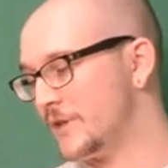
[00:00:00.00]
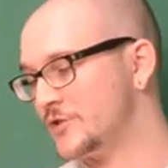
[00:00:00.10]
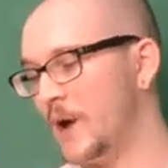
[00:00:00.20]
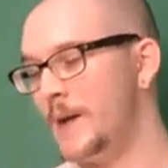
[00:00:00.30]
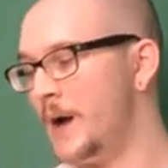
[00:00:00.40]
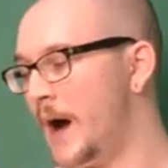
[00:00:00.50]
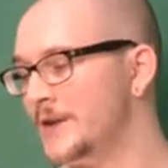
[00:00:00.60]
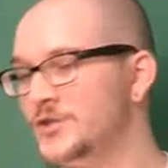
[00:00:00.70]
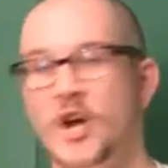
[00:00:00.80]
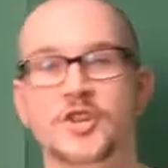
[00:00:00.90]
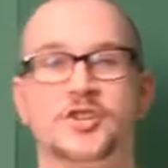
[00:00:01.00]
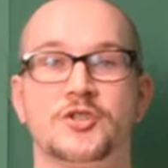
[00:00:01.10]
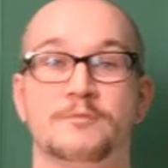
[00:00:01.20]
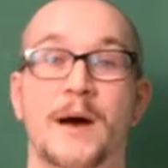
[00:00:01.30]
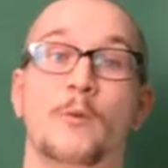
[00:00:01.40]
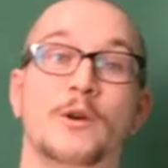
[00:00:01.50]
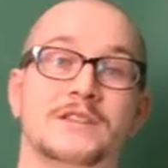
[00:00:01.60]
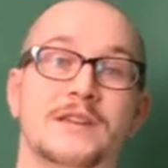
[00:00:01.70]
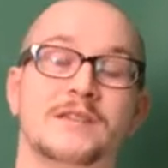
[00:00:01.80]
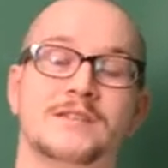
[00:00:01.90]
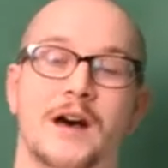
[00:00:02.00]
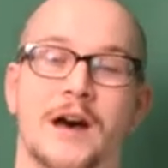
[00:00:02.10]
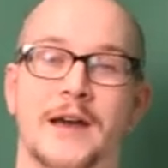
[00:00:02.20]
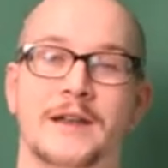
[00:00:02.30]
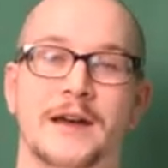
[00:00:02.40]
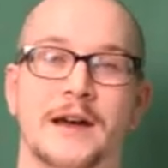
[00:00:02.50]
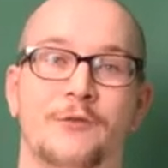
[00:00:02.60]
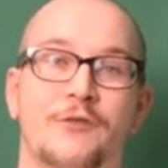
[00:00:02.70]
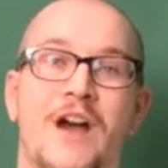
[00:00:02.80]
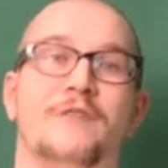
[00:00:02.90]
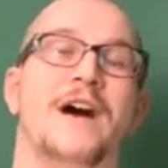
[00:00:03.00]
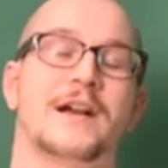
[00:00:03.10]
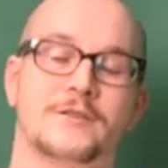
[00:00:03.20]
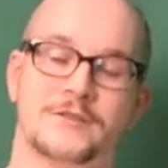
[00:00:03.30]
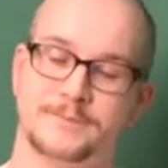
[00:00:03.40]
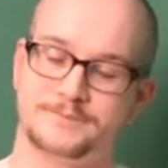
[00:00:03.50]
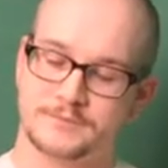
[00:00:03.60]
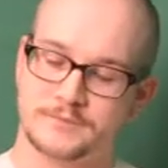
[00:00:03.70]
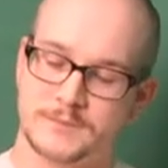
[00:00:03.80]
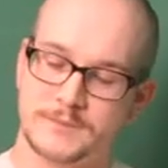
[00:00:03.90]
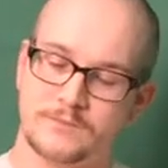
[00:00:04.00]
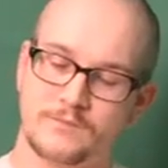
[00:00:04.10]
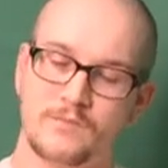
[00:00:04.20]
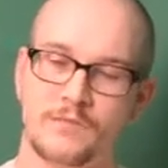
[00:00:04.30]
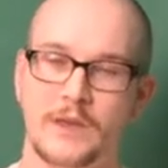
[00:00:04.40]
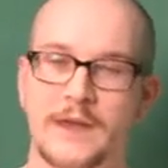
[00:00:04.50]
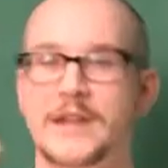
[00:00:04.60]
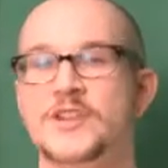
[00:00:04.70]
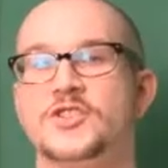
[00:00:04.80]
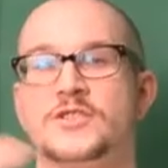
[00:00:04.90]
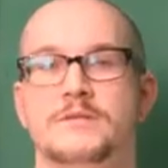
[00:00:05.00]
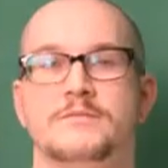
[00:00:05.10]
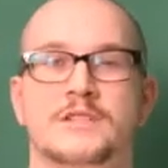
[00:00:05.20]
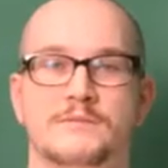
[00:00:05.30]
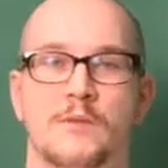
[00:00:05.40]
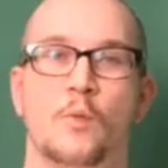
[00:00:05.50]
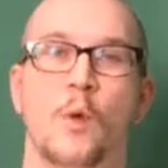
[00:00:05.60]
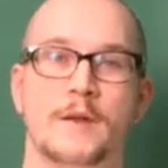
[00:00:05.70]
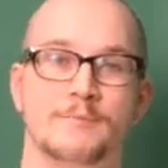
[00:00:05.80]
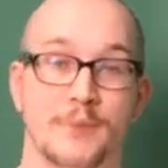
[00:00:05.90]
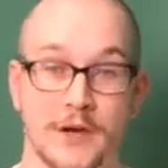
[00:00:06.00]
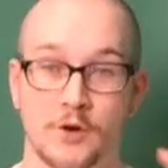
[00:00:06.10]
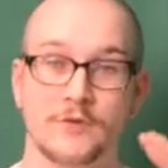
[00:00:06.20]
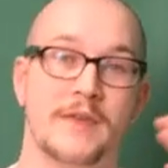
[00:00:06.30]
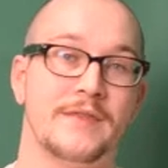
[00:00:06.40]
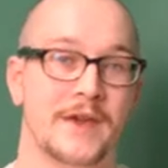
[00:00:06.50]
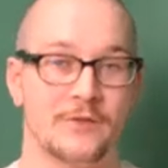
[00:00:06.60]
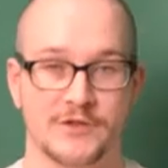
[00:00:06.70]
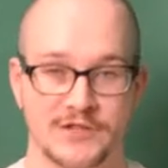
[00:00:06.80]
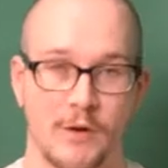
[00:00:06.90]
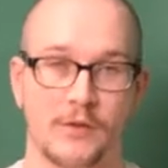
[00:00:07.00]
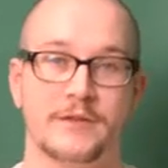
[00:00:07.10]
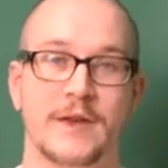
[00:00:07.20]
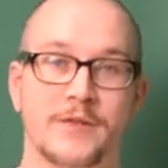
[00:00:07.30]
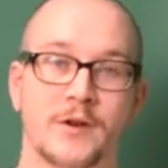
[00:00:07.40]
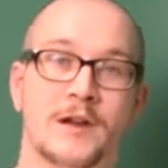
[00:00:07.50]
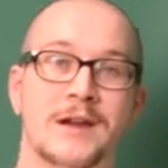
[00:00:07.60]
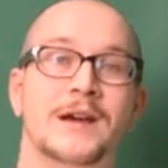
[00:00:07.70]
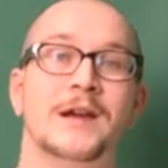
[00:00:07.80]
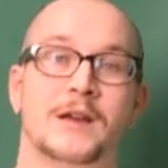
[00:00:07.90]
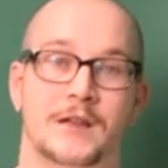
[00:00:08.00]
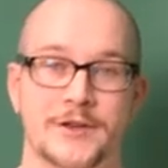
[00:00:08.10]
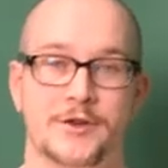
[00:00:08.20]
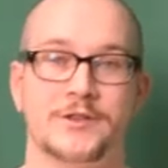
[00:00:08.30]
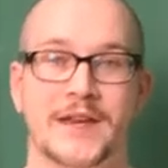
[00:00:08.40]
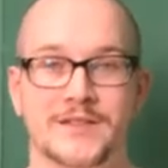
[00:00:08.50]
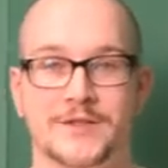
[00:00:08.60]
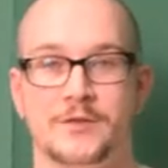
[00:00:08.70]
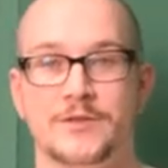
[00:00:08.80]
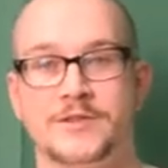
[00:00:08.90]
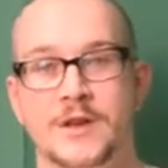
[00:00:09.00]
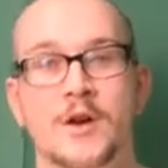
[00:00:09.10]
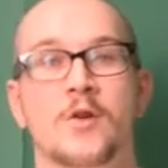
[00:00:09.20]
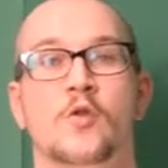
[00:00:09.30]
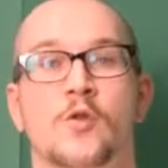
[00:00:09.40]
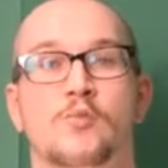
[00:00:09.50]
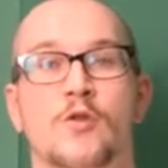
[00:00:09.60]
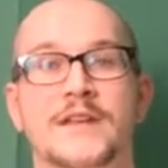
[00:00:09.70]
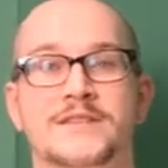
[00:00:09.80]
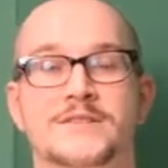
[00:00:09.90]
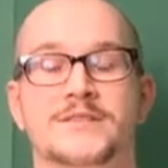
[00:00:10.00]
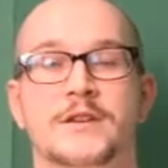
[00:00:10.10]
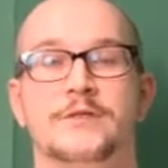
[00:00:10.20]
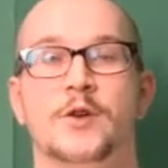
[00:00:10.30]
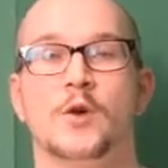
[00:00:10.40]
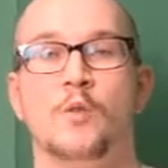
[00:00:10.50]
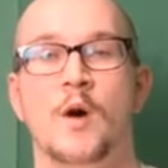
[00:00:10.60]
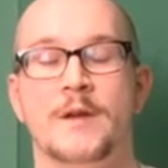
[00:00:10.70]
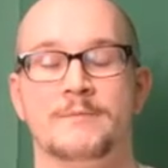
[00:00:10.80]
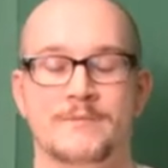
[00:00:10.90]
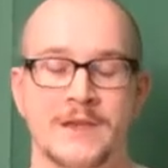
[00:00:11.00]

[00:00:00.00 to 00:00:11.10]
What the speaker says: So I judge my whiskeys on 5 factors. And each is one bigger than the other or smaller than the other, like your testicles or breasts if you're a woman.